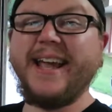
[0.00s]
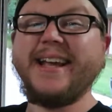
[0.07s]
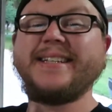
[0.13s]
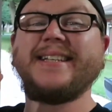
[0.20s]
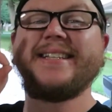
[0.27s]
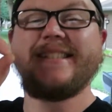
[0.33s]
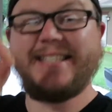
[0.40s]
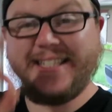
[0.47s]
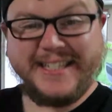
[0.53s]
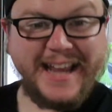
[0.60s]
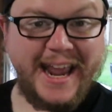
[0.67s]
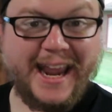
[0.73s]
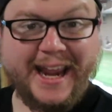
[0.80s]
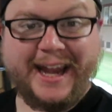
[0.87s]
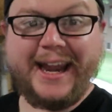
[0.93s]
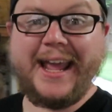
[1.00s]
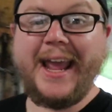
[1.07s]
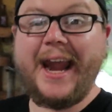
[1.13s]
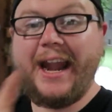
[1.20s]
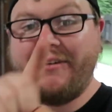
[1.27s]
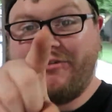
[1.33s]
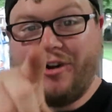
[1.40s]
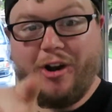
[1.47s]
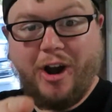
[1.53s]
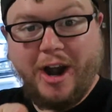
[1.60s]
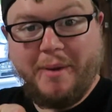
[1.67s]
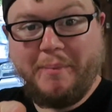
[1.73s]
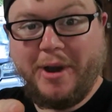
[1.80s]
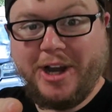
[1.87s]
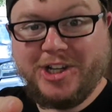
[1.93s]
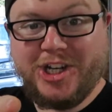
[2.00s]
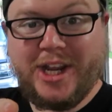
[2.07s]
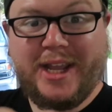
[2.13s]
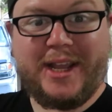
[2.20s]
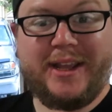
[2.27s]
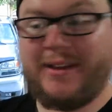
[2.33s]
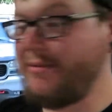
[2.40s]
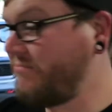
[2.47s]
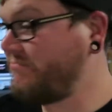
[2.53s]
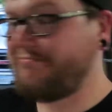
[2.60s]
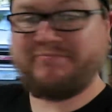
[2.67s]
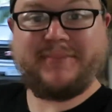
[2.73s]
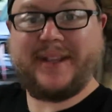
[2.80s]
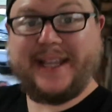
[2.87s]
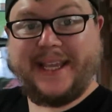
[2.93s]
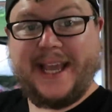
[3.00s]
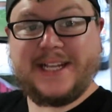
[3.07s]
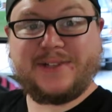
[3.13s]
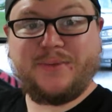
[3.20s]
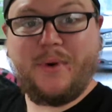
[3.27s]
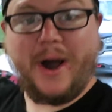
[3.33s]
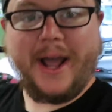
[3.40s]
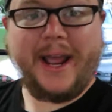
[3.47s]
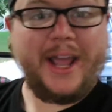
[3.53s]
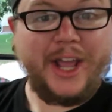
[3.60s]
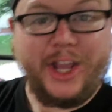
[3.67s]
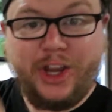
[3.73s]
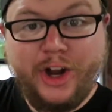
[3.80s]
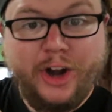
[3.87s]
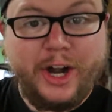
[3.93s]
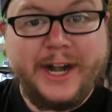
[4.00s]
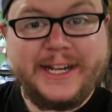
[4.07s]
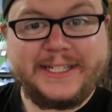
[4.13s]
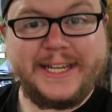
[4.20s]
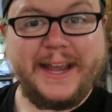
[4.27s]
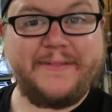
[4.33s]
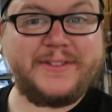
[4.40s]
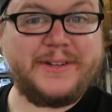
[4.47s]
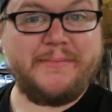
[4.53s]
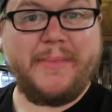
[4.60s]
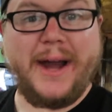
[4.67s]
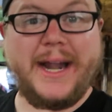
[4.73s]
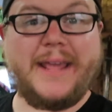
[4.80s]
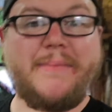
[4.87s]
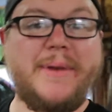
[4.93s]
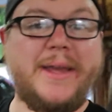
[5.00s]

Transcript: is insane. And if you're on a budget, guess what? You're gonna save some money